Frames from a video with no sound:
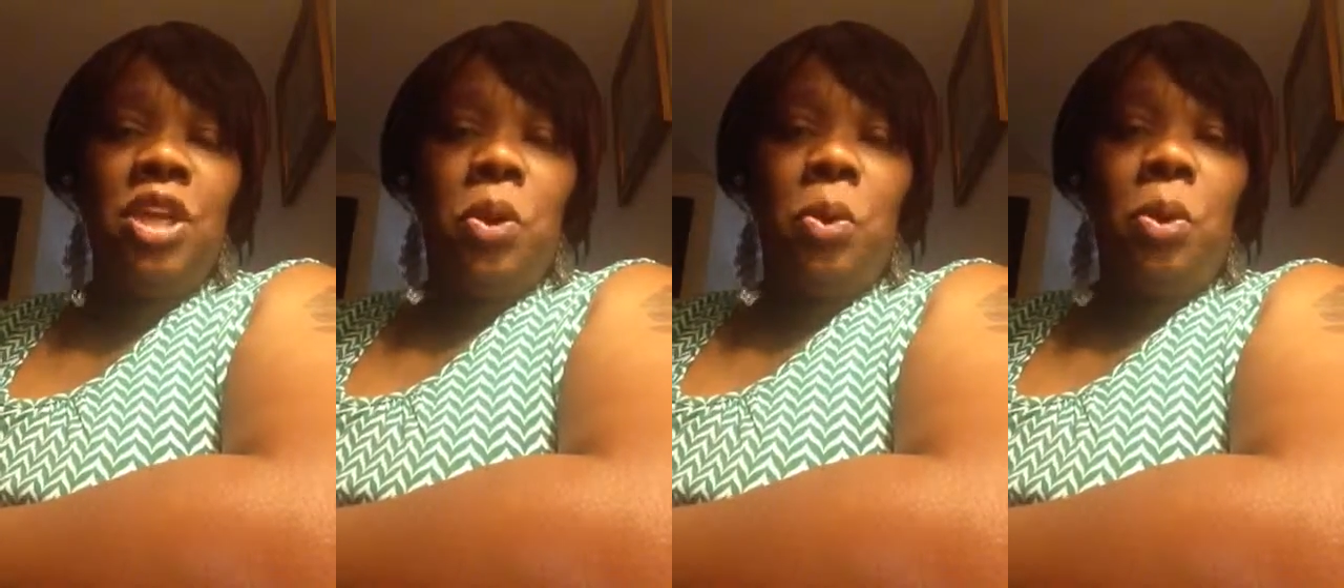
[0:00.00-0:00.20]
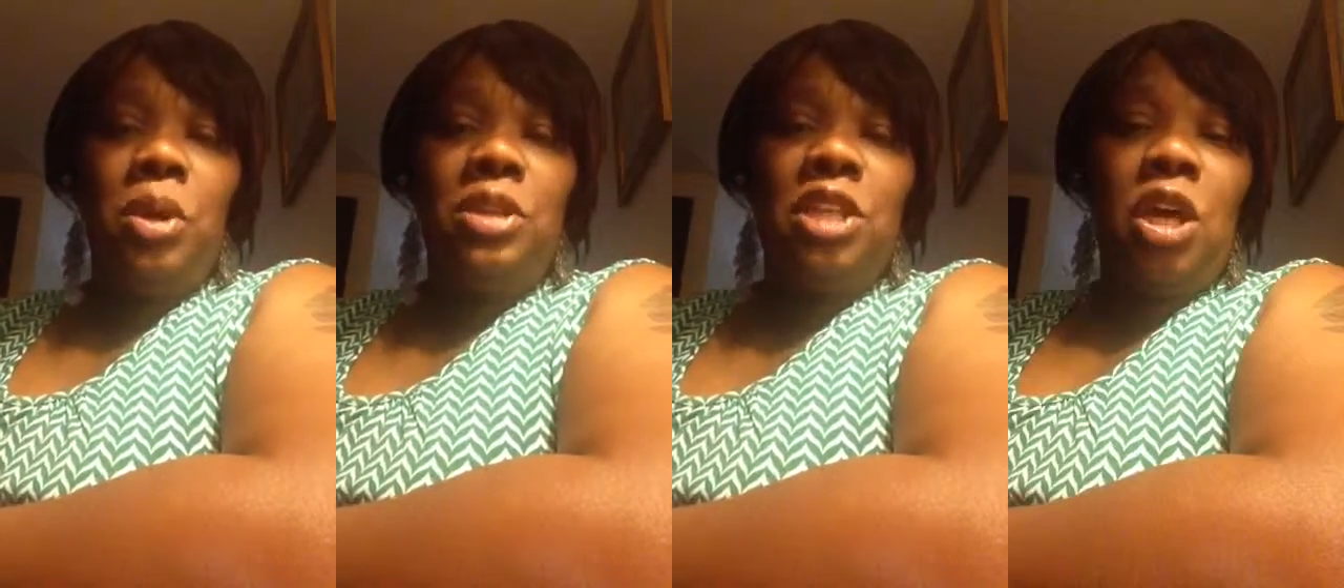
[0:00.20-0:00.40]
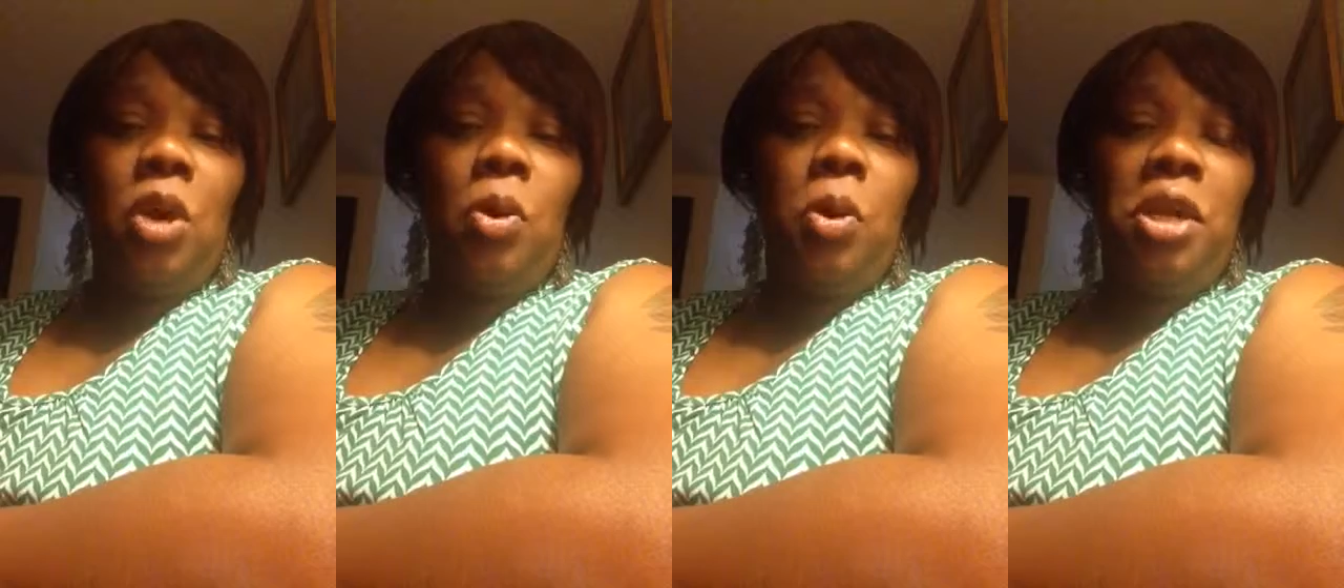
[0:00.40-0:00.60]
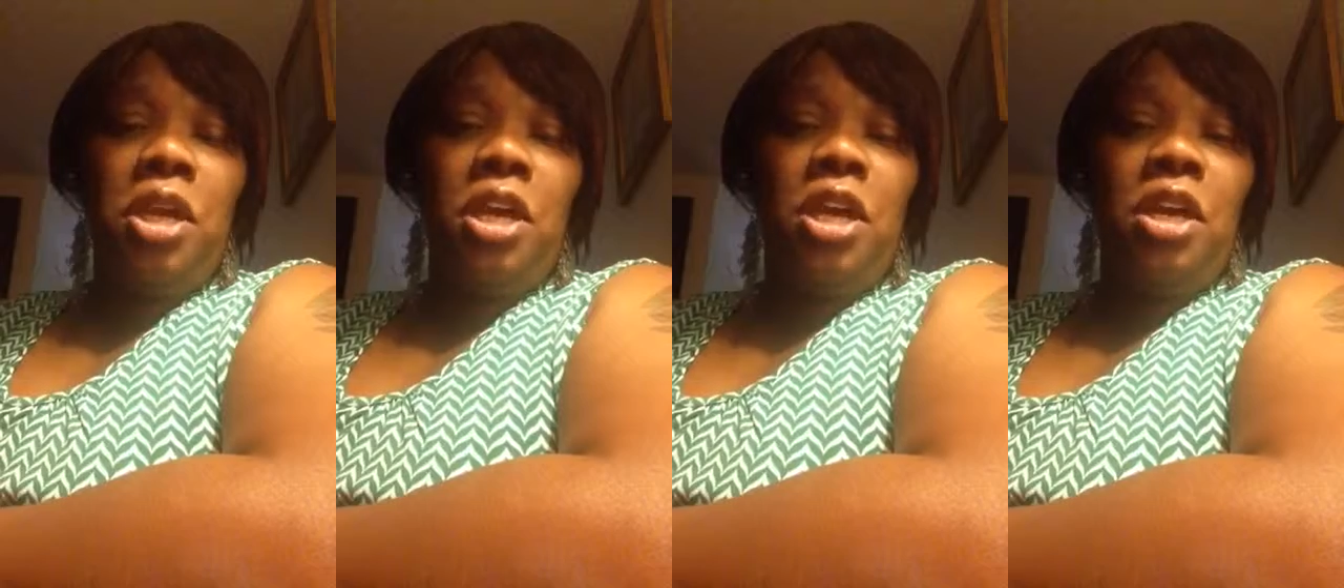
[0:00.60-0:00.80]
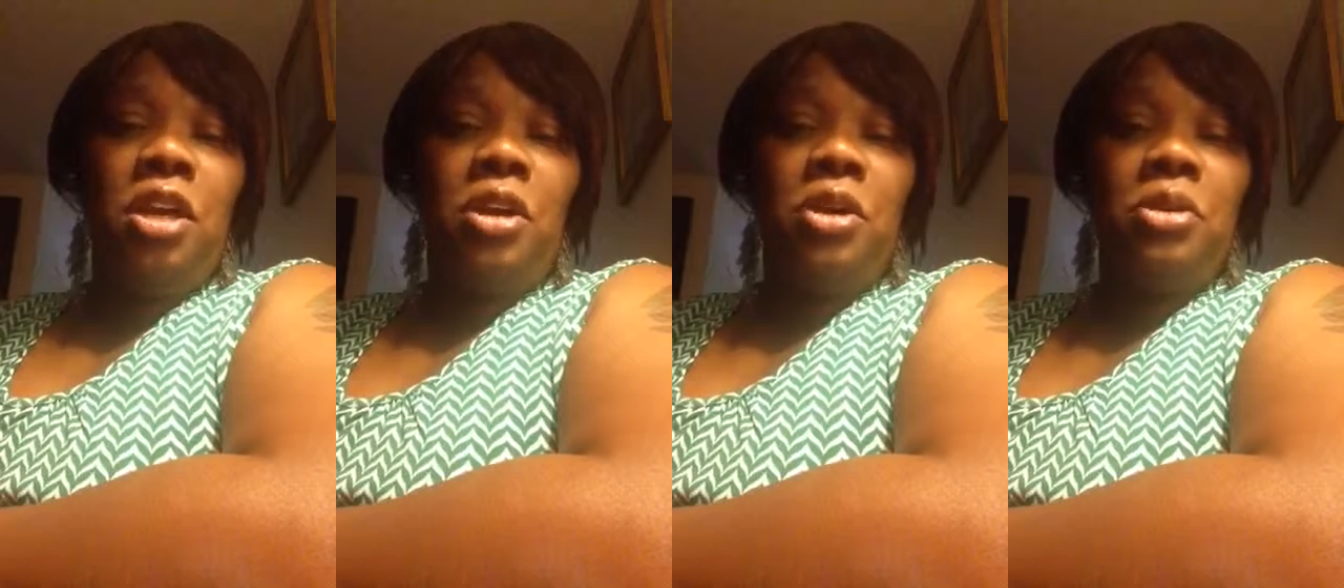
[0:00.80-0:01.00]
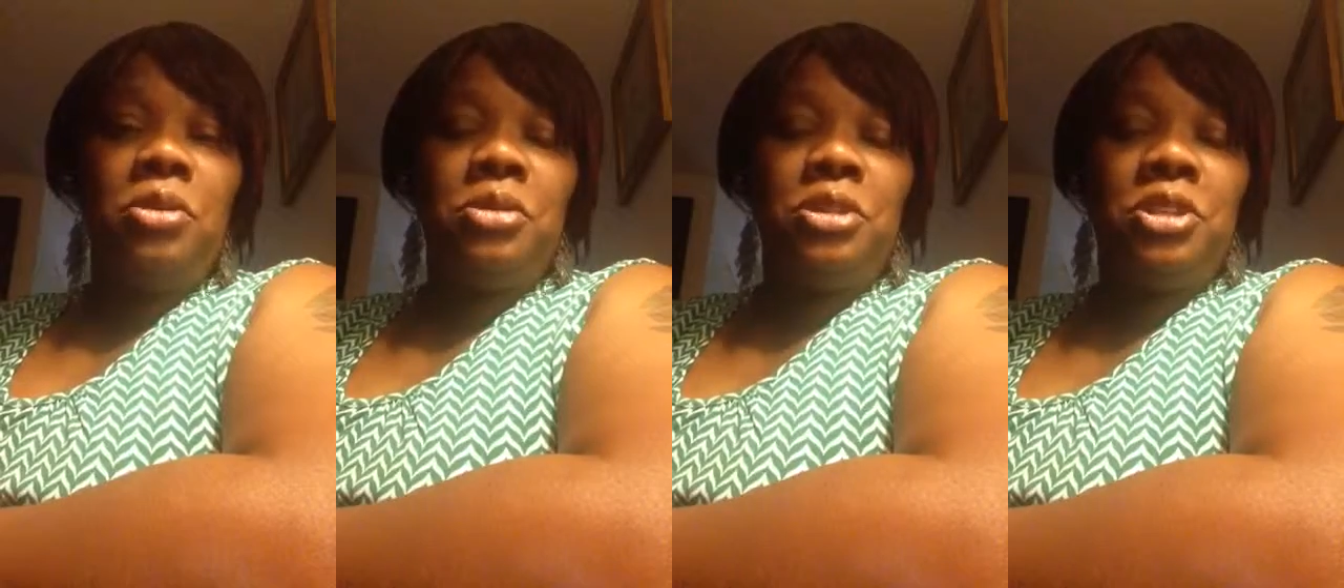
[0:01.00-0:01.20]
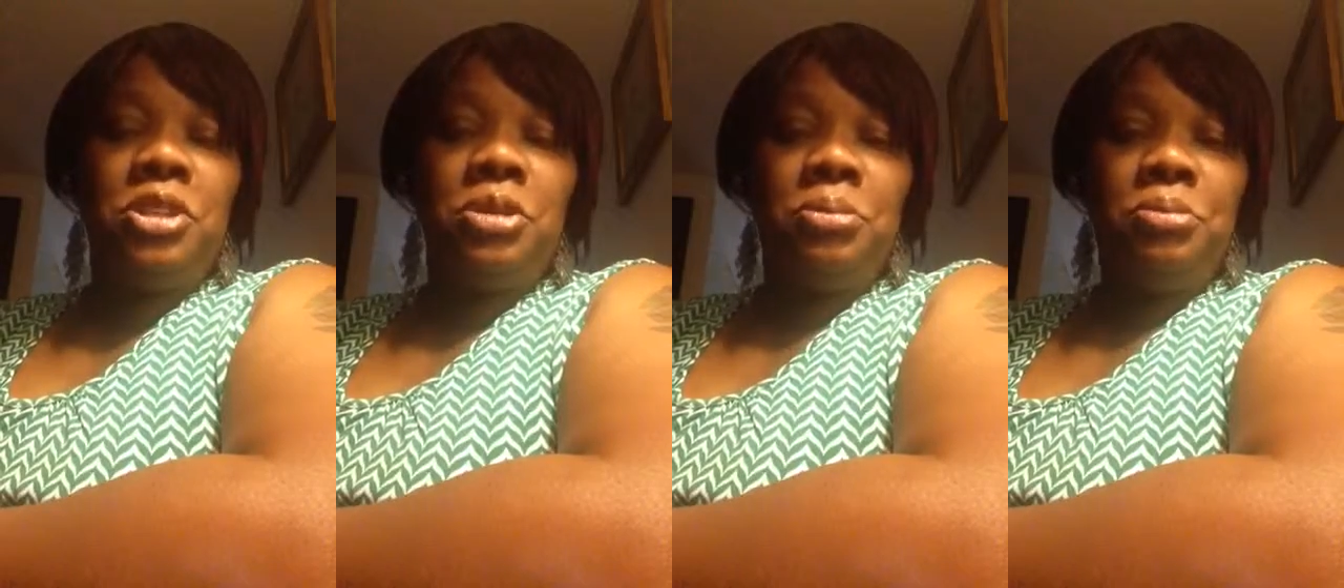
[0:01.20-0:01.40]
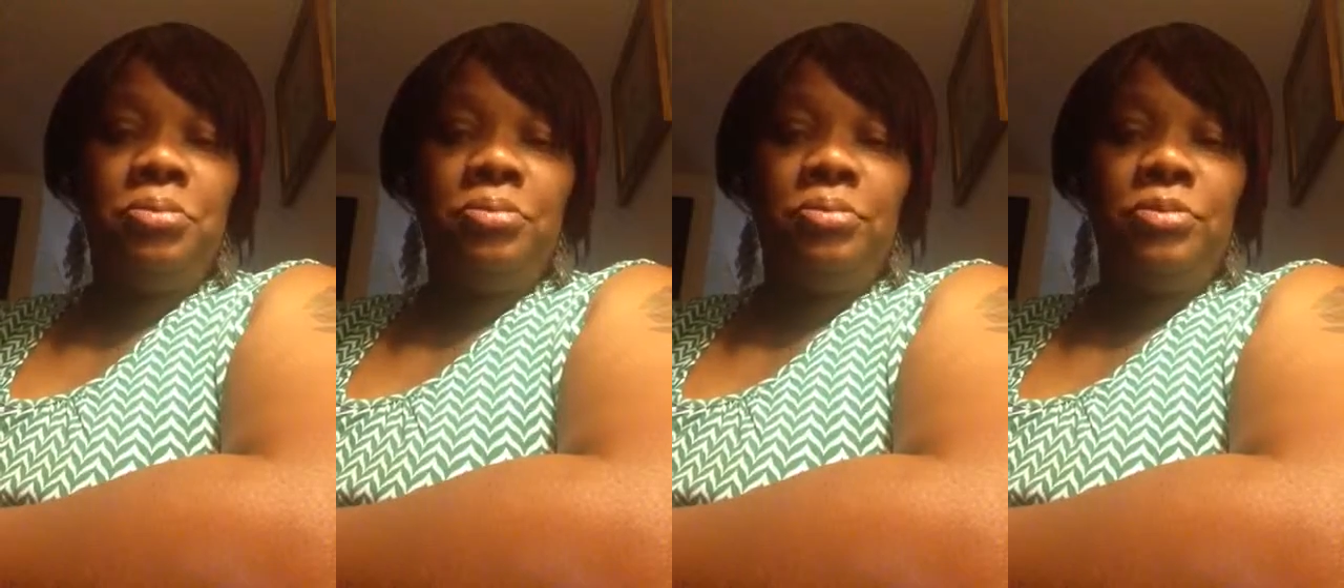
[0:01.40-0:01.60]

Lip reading: Well, it's already closed.